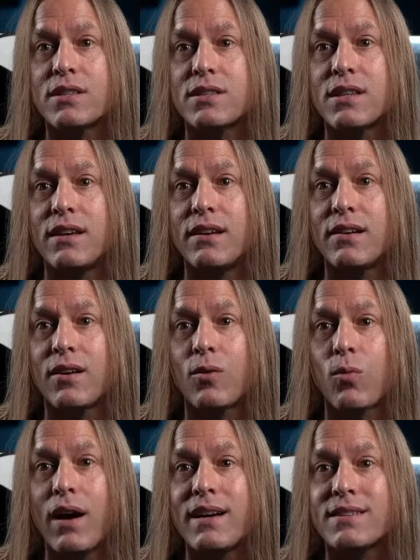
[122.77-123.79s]
is here.
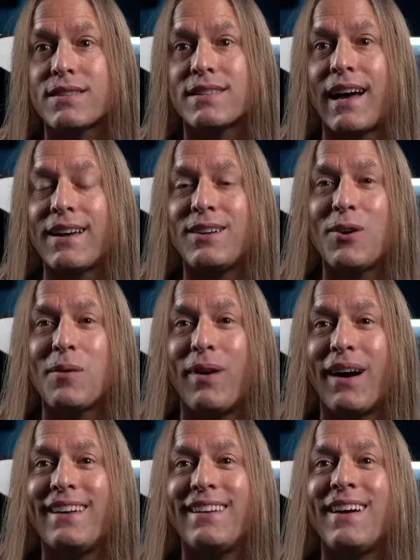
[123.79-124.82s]
Russ, how you doing,
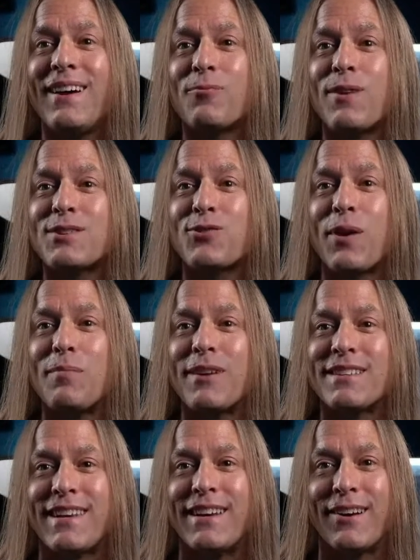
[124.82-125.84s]
bud? Russ Grimmett
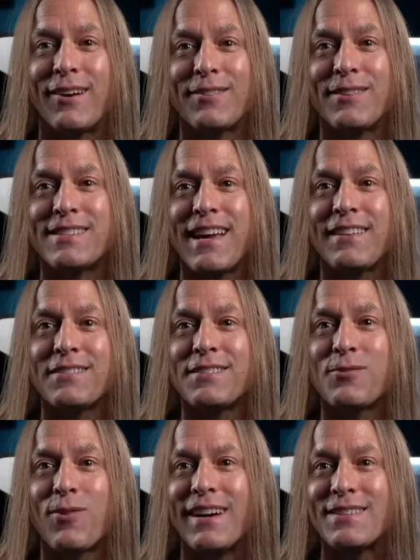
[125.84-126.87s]
is here, the
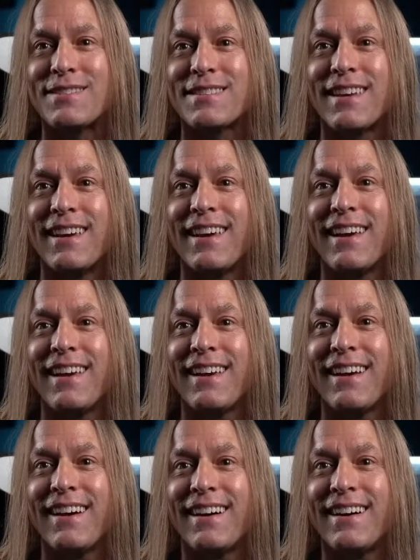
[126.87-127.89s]
talented Russ.
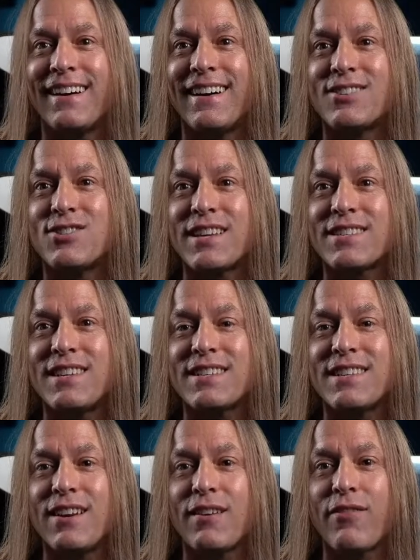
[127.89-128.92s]
Jesse is
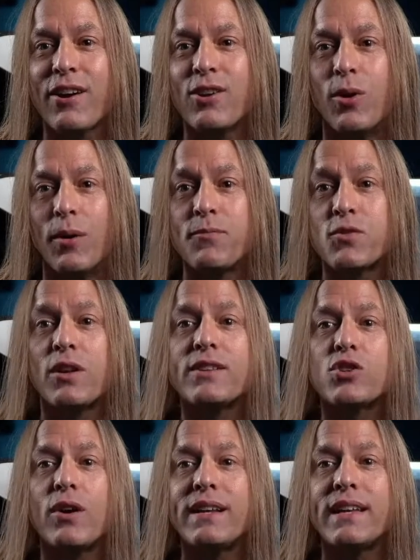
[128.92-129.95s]
here, very cool. So let's
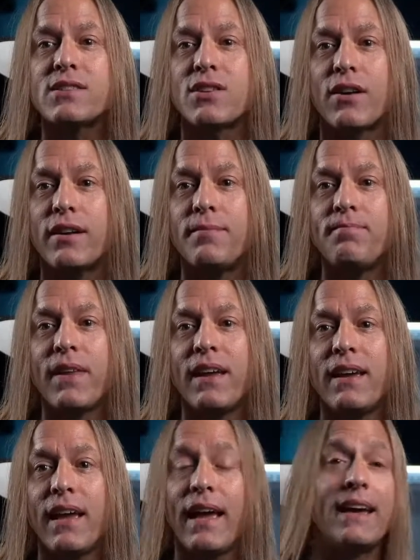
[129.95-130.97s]
go ahead and get started.
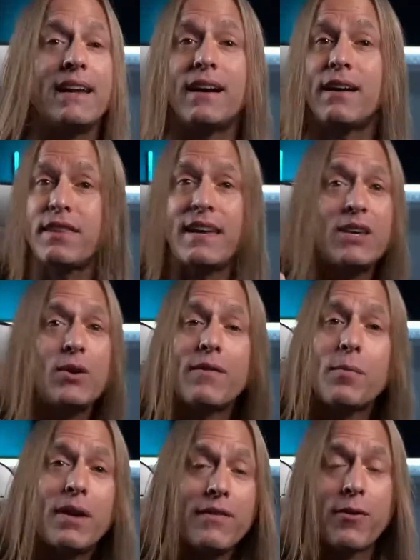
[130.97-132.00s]
And thank you,
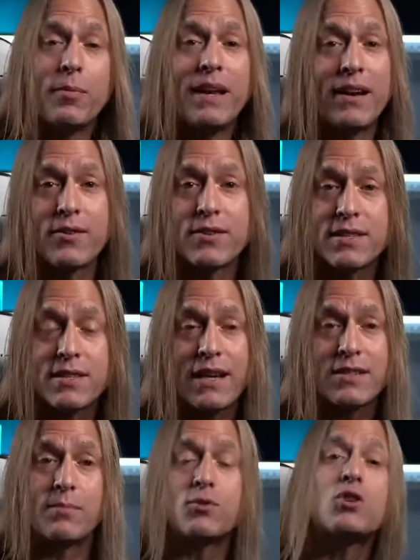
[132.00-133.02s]
everybody, for being here. This is
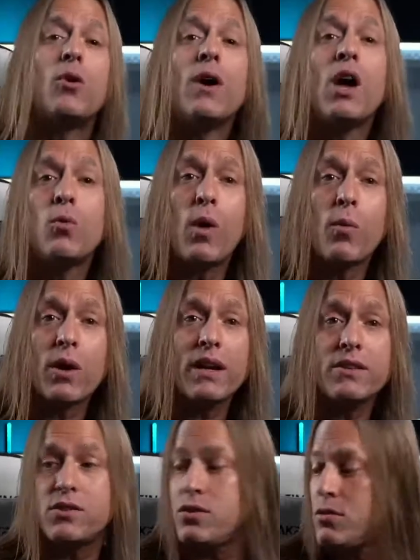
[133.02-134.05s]
awesome. So what we're going
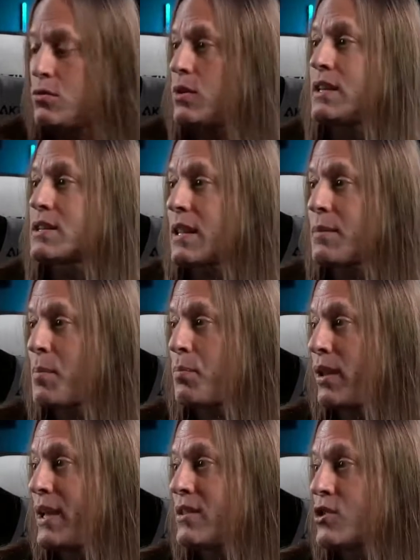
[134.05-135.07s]
to do is let me
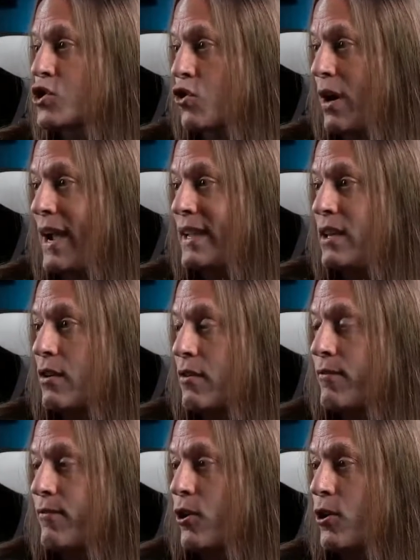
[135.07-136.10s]
play you the track here
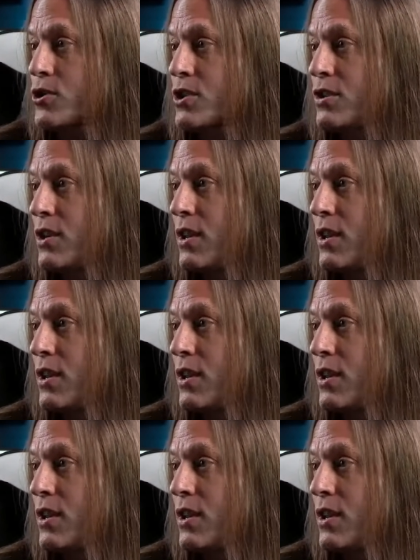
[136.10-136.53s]
first